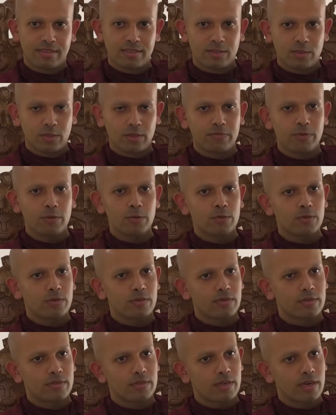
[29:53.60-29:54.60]
So if
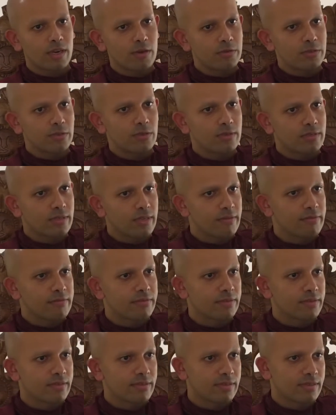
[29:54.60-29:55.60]
you surround
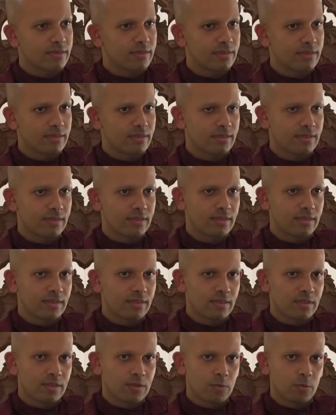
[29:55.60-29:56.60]
yourselves
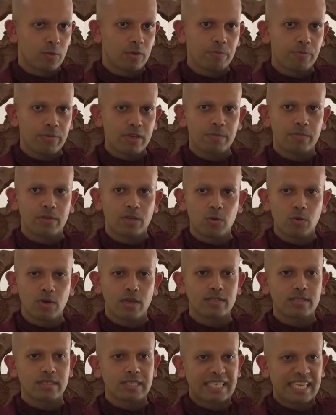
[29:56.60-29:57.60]
with people who
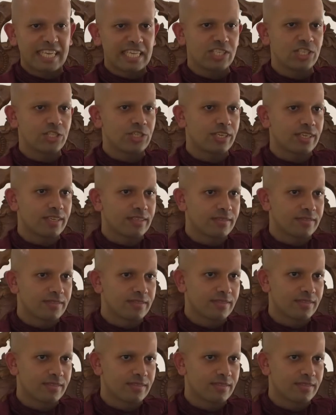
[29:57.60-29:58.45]
are stingy,